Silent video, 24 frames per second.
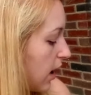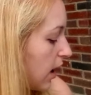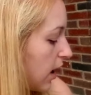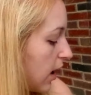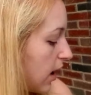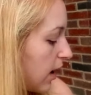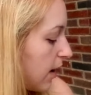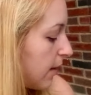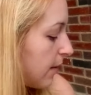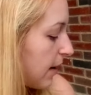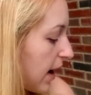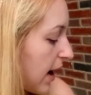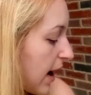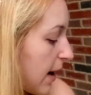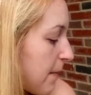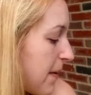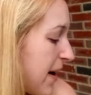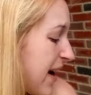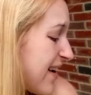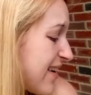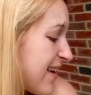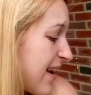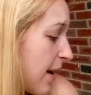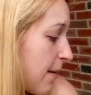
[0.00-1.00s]
And I
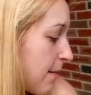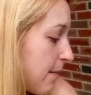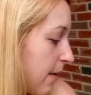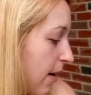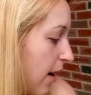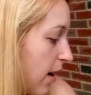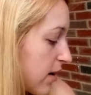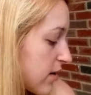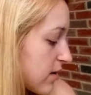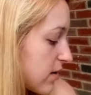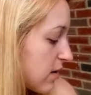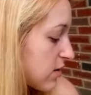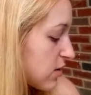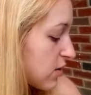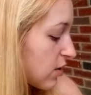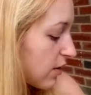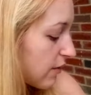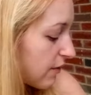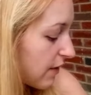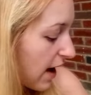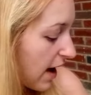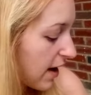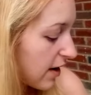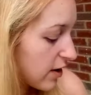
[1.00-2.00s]
paid $10. So
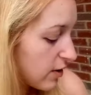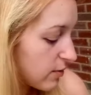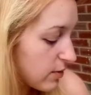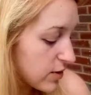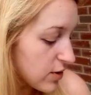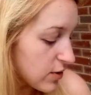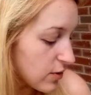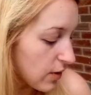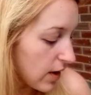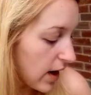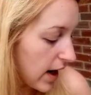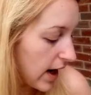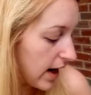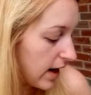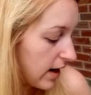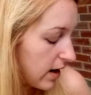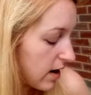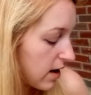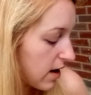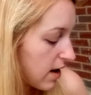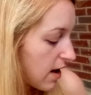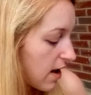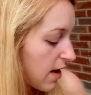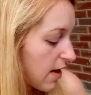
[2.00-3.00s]
the value was great.
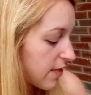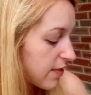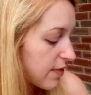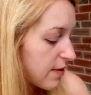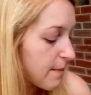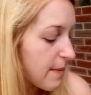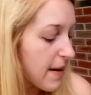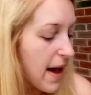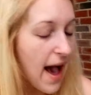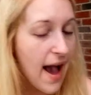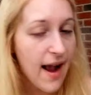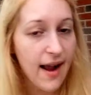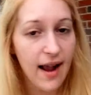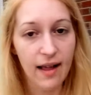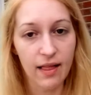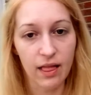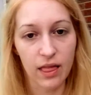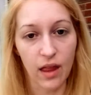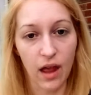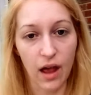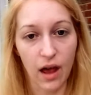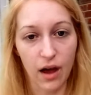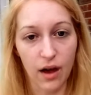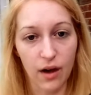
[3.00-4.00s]
The bag I
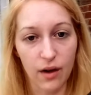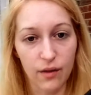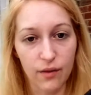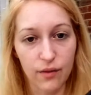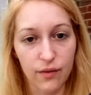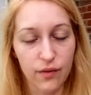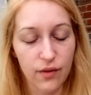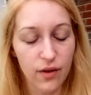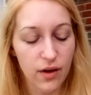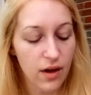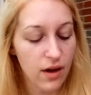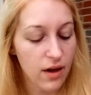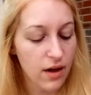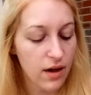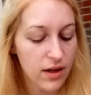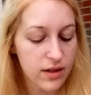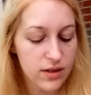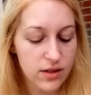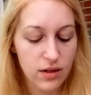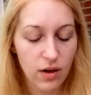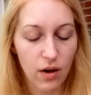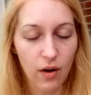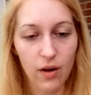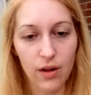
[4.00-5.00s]
love.
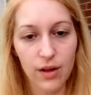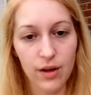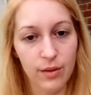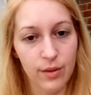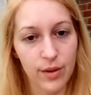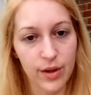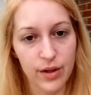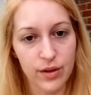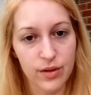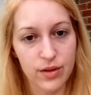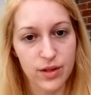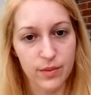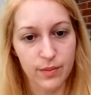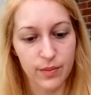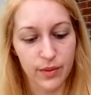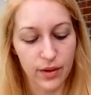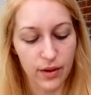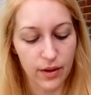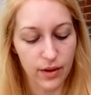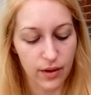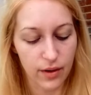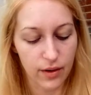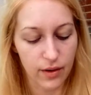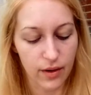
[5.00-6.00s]
It's totally
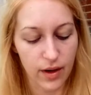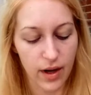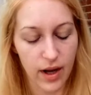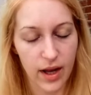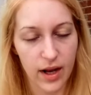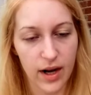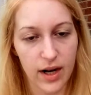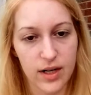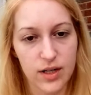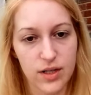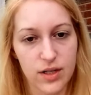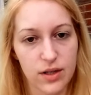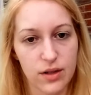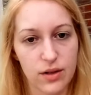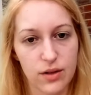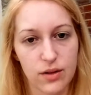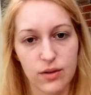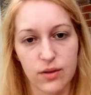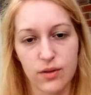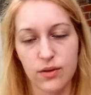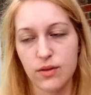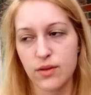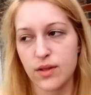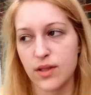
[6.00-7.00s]
reusable, and I
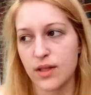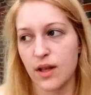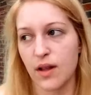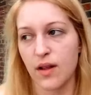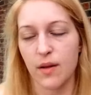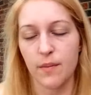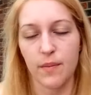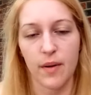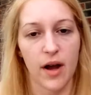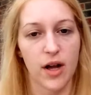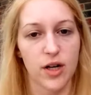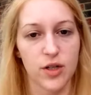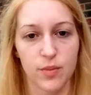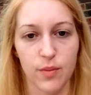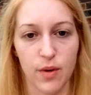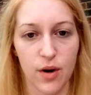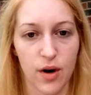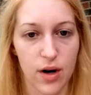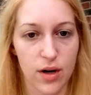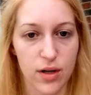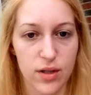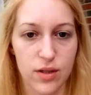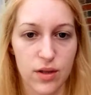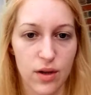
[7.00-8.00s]
do sell on
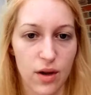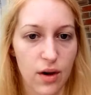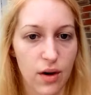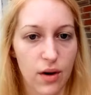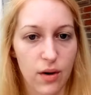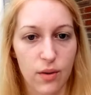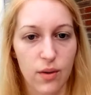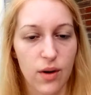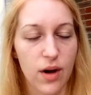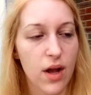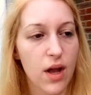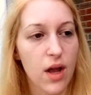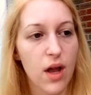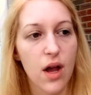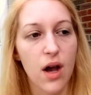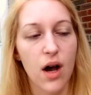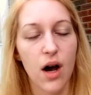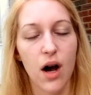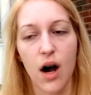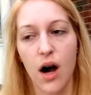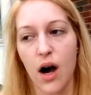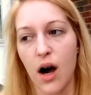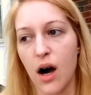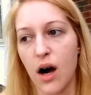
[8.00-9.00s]
Poshmark, so
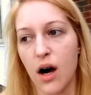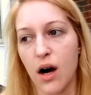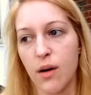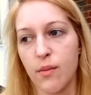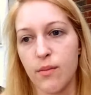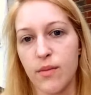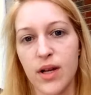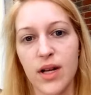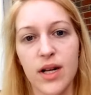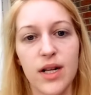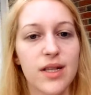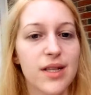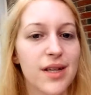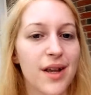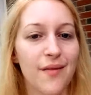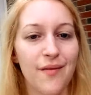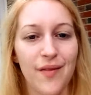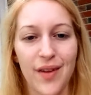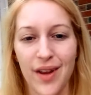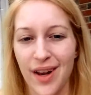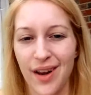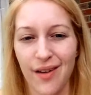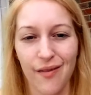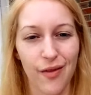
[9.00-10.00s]
it is
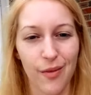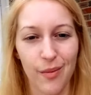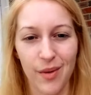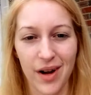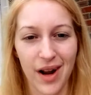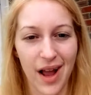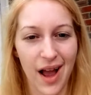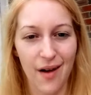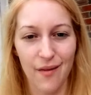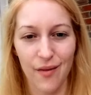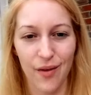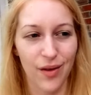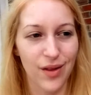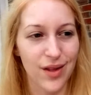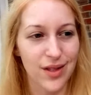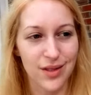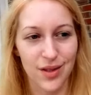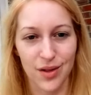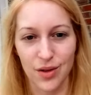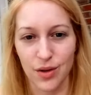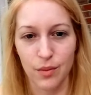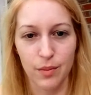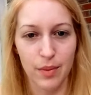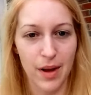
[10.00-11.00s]
convenient for me to have all these
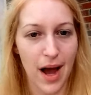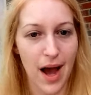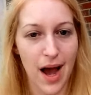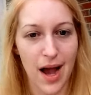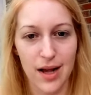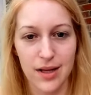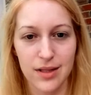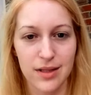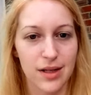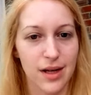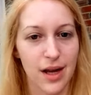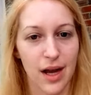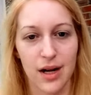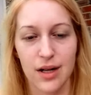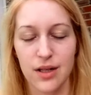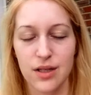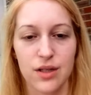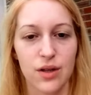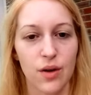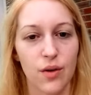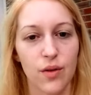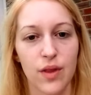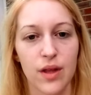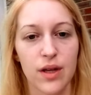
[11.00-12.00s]
little bags to kind of
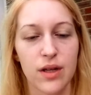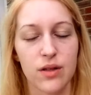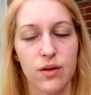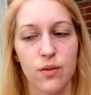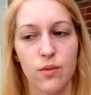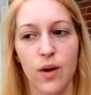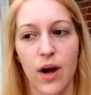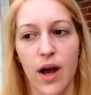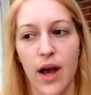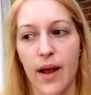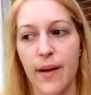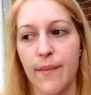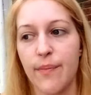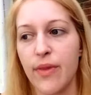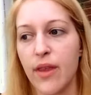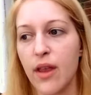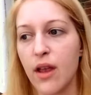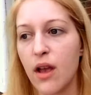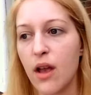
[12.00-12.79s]
stow things away.